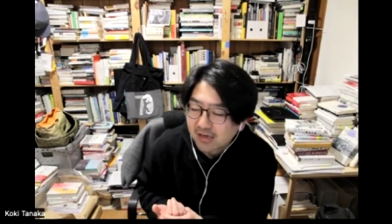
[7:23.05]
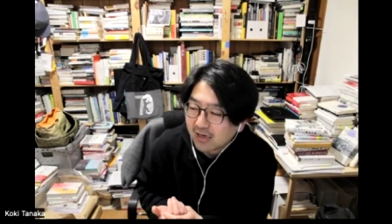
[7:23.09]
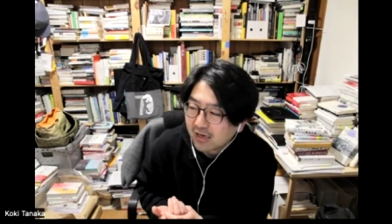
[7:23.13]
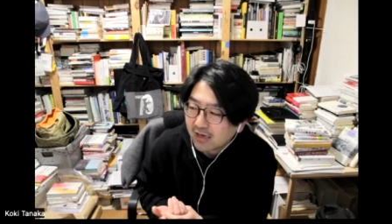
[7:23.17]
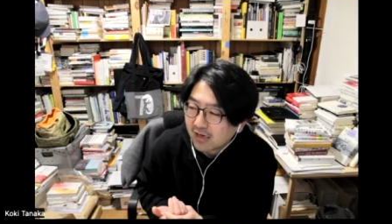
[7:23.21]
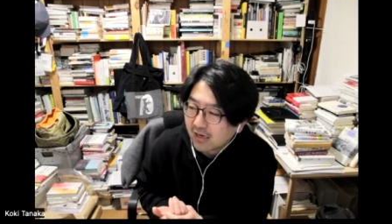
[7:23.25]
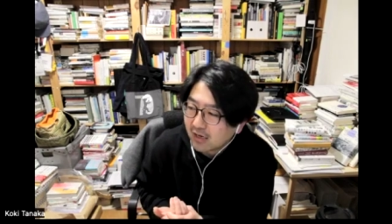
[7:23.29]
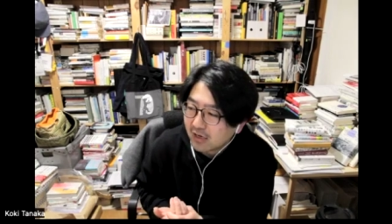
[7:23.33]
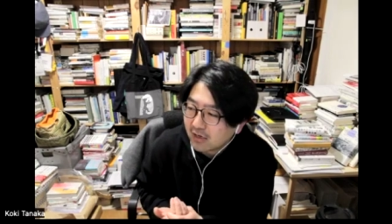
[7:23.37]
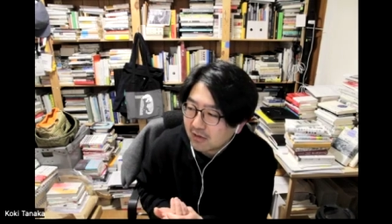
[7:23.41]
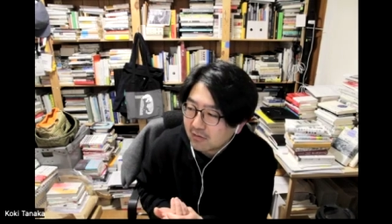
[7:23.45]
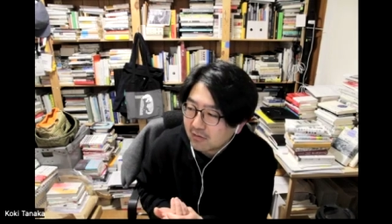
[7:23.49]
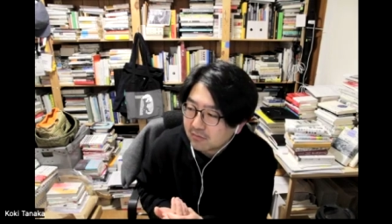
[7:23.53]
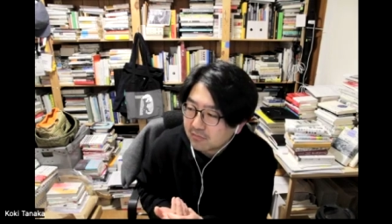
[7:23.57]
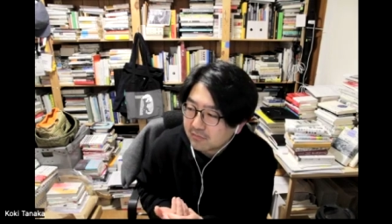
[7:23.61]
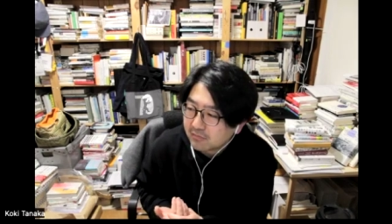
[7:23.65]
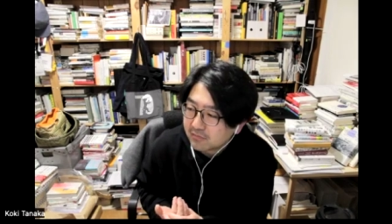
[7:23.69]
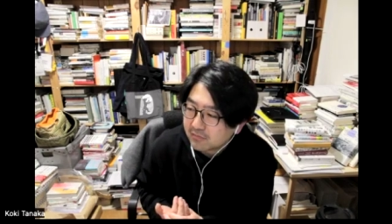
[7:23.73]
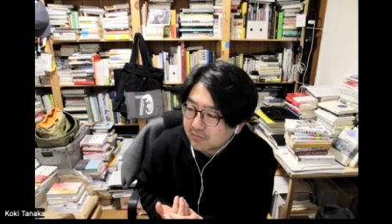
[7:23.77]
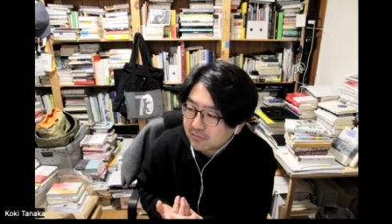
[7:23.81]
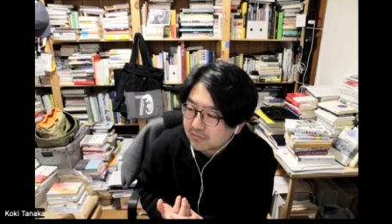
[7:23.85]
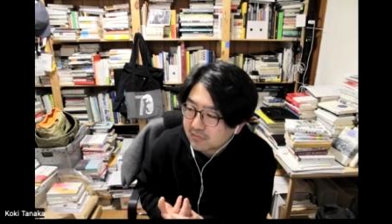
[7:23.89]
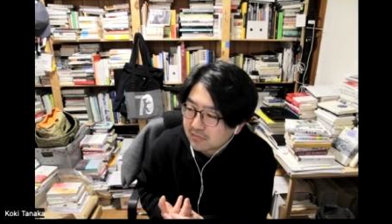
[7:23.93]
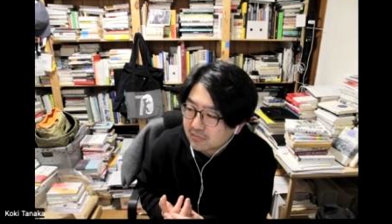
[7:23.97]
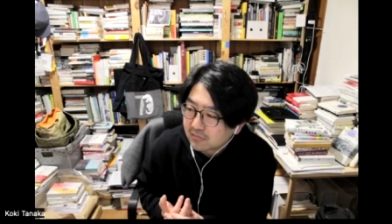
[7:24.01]

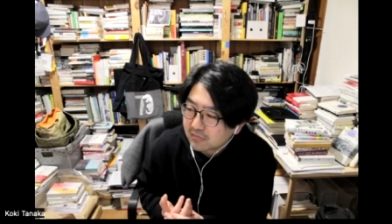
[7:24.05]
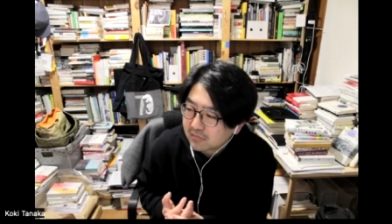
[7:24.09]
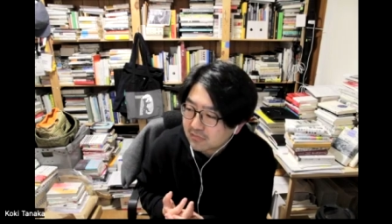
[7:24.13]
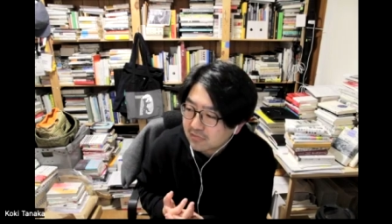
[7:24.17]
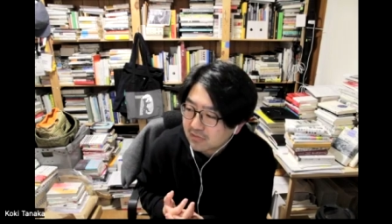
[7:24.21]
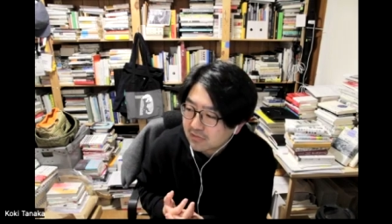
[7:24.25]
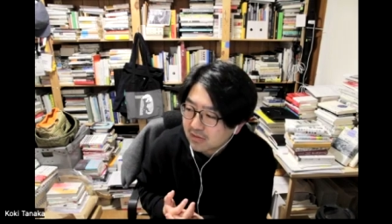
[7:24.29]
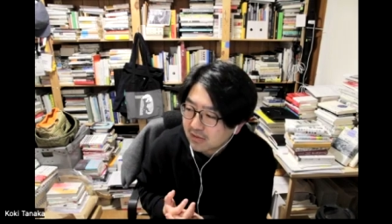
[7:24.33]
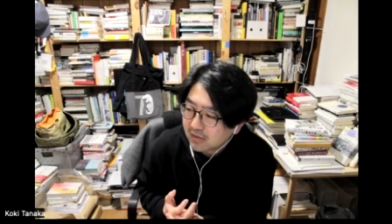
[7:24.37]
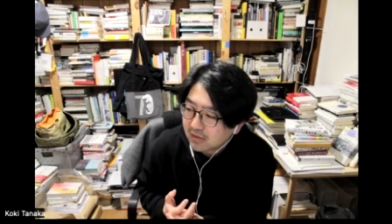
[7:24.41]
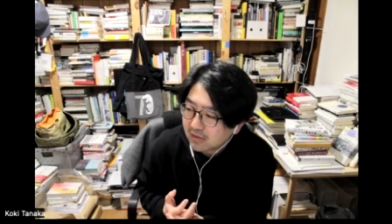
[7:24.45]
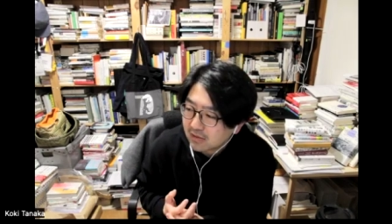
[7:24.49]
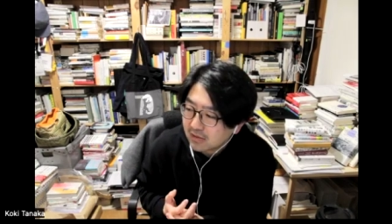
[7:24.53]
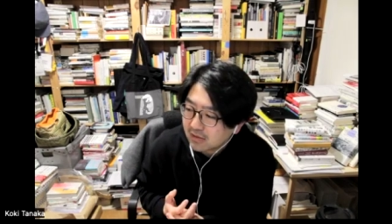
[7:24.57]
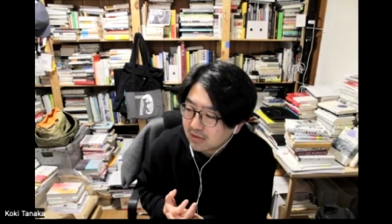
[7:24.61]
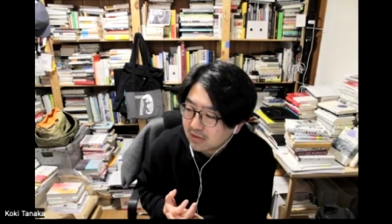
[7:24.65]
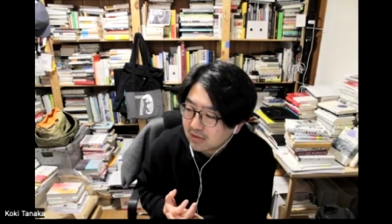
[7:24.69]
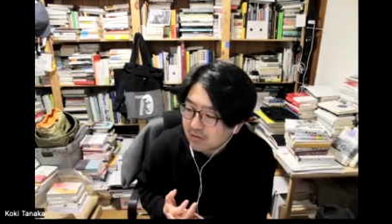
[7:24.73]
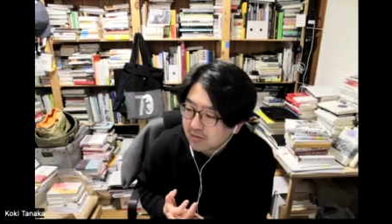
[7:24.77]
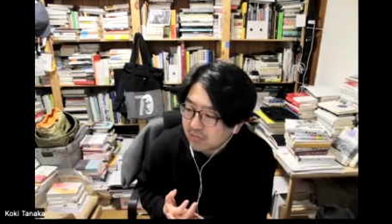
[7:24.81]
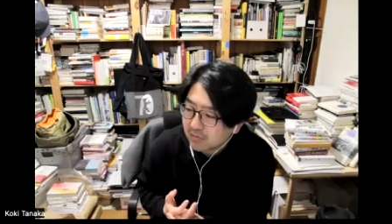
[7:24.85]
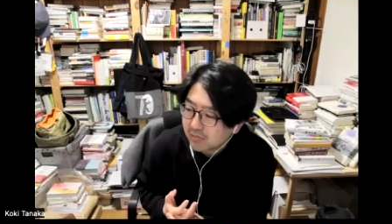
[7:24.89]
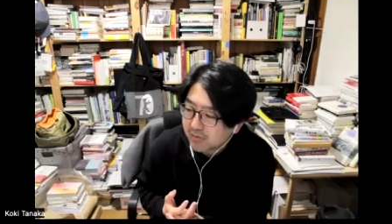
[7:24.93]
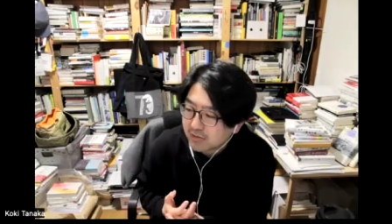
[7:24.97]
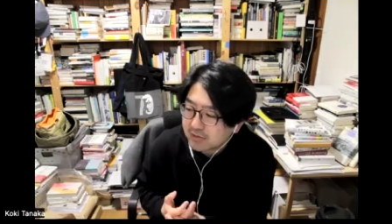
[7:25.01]

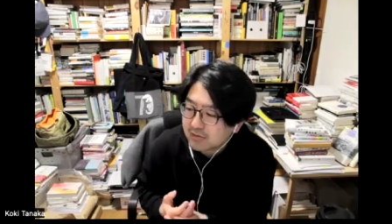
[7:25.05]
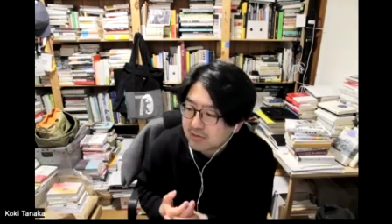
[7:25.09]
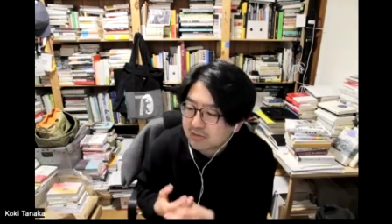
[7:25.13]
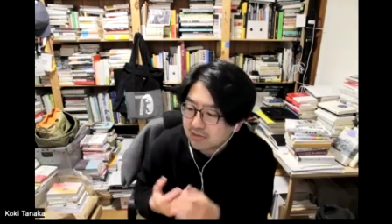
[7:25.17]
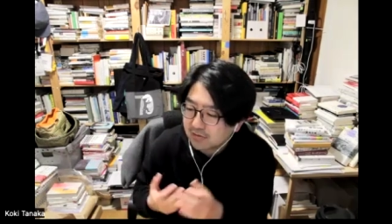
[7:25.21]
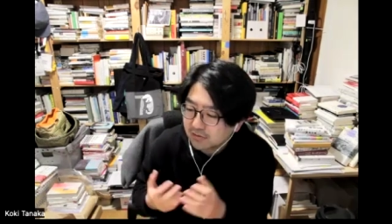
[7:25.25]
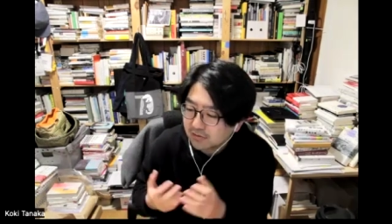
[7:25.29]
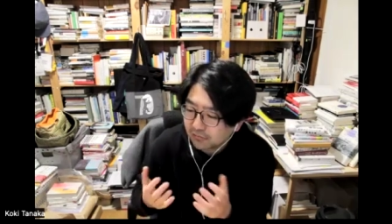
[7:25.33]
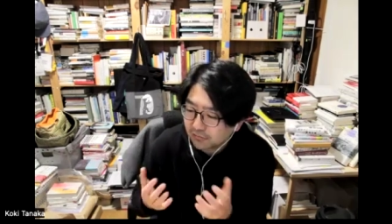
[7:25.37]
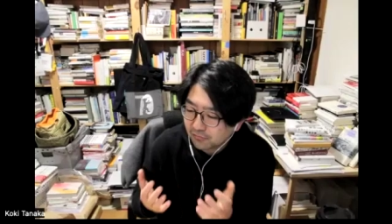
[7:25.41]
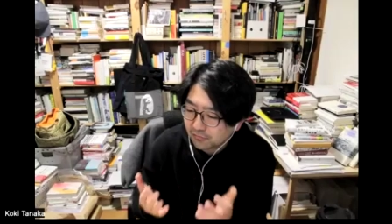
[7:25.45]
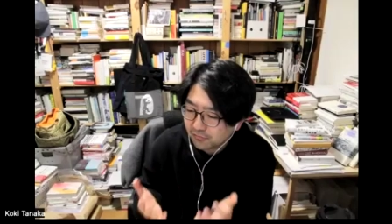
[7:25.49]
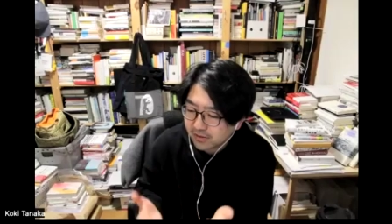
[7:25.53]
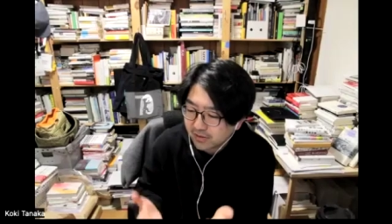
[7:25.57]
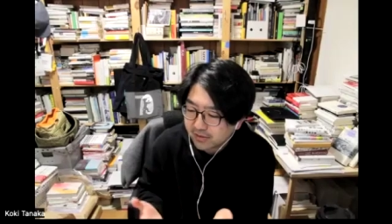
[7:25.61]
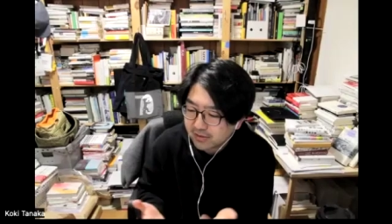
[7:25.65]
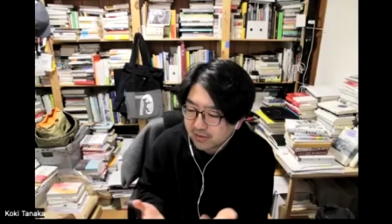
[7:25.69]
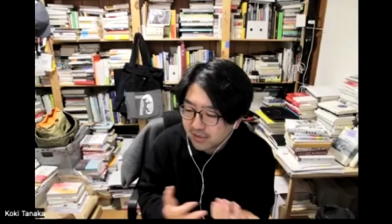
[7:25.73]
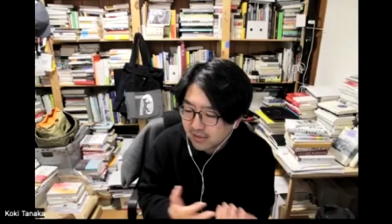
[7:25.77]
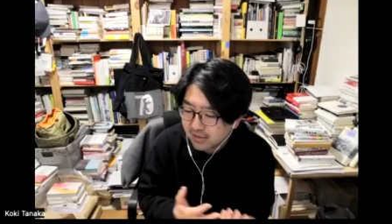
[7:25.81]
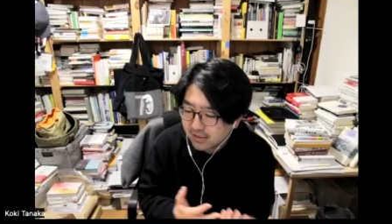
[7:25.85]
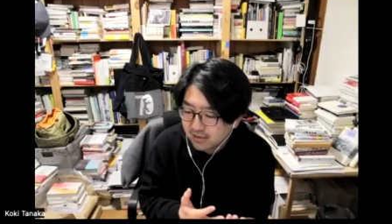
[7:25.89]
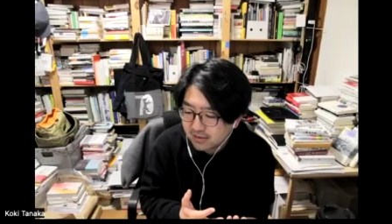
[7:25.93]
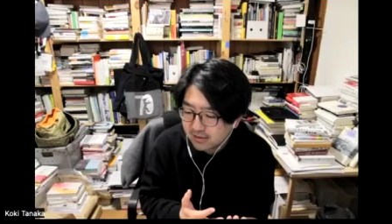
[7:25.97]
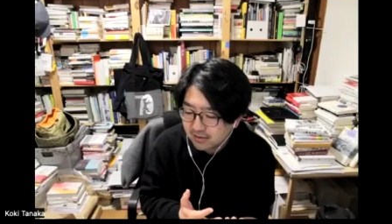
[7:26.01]
But when
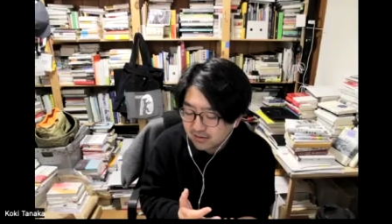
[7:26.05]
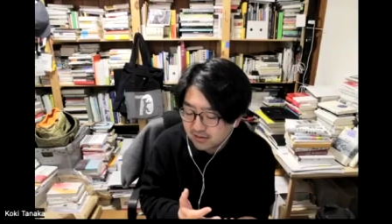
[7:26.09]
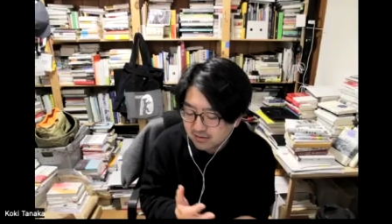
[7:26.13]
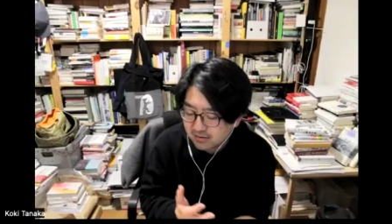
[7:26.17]
I